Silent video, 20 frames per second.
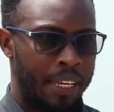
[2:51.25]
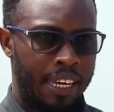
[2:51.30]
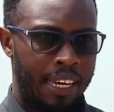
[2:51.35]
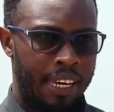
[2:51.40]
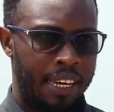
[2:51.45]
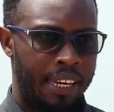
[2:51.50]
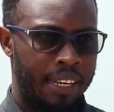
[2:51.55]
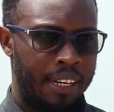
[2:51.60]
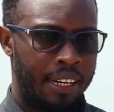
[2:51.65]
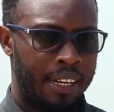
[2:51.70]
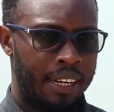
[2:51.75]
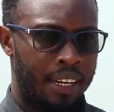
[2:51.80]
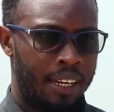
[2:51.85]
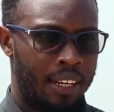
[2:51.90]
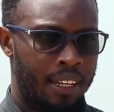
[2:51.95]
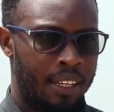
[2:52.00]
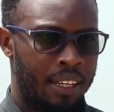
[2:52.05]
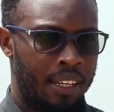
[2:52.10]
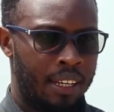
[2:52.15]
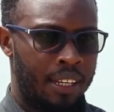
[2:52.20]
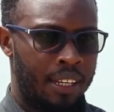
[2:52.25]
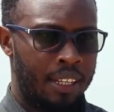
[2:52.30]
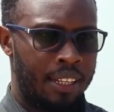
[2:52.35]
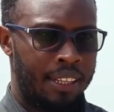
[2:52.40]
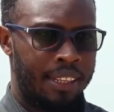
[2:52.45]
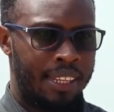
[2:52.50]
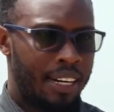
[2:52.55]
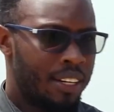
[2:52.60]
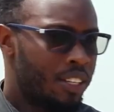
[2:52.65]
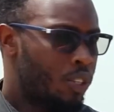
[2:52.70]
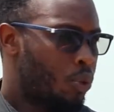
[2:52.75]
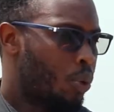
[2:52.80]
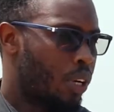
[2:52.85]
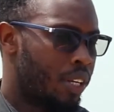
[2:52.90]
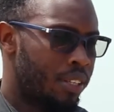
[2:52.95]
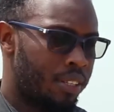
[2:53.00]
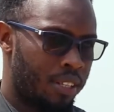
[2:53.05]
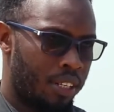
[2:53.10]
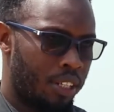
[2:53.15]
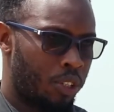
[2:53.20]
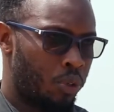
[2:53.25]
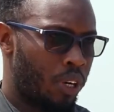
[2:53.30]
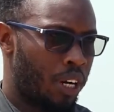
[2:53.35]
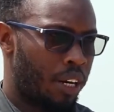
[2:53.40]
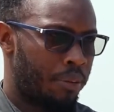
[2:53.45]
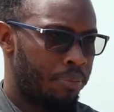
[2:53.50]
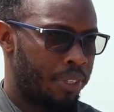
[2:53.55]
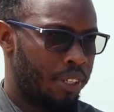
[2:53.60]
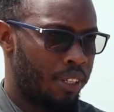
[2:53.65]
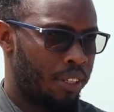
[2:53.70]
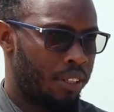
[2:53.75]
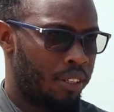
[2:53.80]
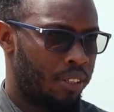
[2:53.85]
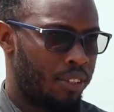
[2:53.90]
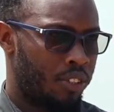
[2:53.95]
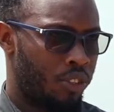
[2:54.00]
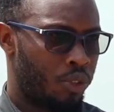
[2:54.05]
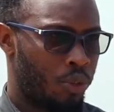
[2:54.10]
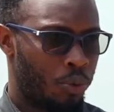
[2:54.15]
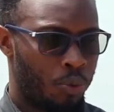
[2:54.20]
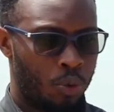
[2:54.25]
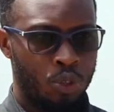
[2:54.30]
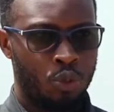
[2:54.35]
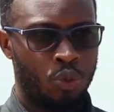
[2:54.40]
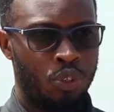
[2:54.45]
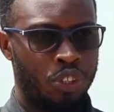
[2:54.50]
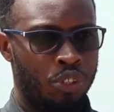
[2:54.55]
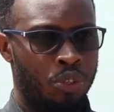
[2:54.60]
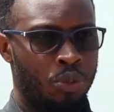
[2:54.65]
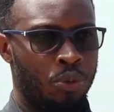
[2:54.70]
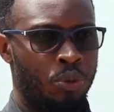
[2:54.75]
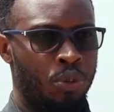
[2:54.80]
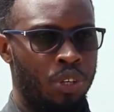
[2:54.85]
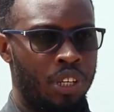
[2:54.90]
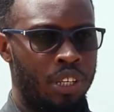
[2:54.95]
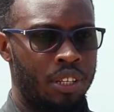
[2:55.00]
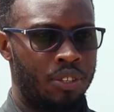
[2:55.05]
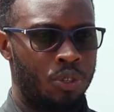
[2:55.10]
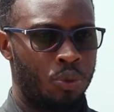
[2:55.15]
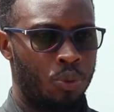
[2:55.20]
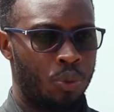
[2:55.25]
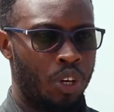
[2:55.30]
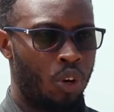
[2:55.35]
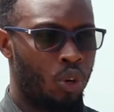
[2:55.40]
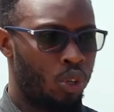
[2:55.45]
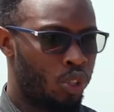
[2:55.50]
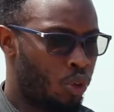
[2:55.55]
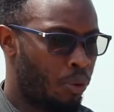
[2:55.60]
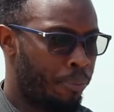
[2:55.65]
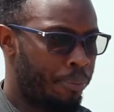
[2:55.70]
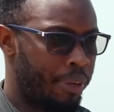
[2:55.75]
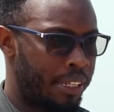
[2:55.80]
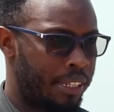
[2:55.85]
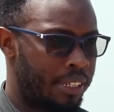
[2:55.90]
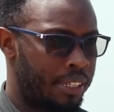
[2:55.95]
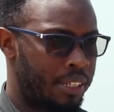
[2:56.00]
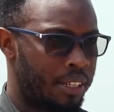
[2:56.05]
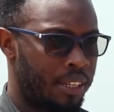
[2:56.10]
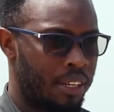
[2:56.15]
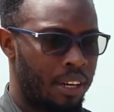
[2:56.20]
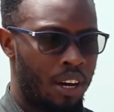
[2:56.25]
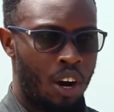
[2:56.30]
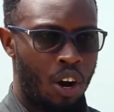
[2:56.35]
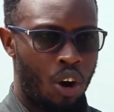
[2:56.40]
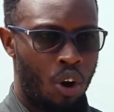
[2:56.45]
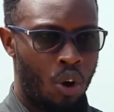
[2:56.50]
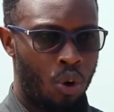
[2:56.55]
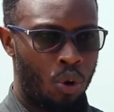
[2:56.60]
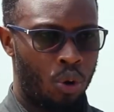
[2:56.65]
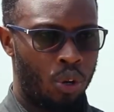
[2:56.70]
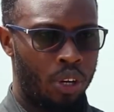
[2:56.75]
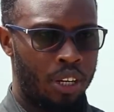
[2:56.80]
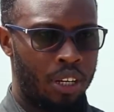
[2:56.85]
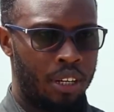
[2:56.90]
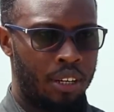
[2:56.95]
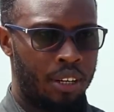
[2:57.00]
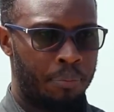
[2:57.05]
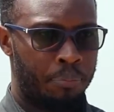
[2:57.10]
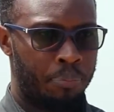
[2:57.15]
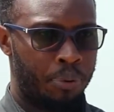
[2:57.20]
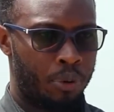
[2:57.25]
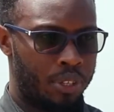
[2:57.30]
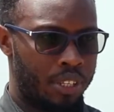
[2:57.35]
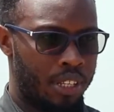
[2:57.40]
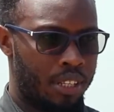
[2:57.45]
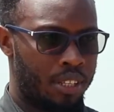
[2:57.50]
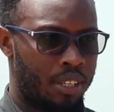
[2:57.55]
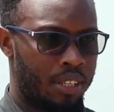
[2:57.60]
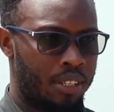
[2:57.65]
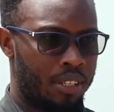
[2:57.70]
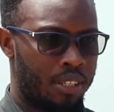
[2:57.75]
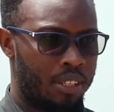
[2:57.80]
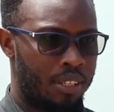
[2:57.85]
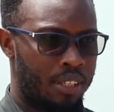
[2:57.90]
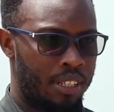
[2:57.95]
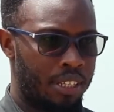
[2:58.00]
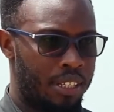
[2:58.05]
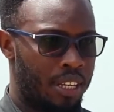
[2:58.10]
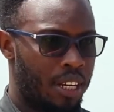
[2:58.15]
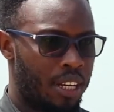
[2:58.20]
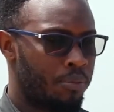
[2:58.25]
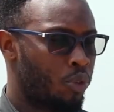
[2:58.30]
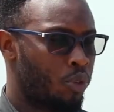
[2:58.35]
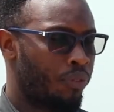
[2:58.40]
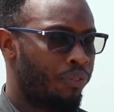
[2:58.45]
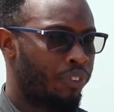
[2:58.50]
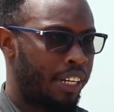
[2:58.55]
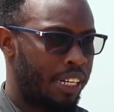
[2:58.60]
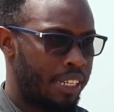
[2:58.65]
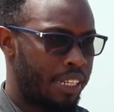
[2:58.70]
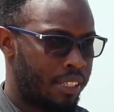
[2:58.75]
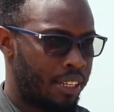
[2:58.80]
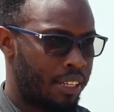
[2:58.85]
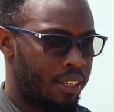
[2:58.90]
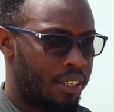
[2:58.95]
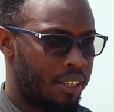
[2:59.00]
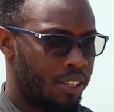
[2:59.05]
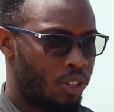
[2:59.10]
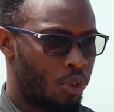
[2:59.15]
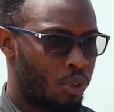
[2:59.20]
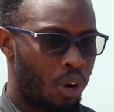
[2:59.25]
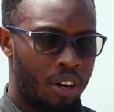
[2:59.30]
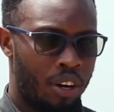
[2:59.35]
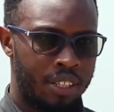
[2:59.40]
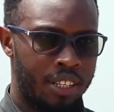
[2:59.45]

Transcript: And that is where SILQU comes in. So what we do is we automate all processes in terms of real estate. So our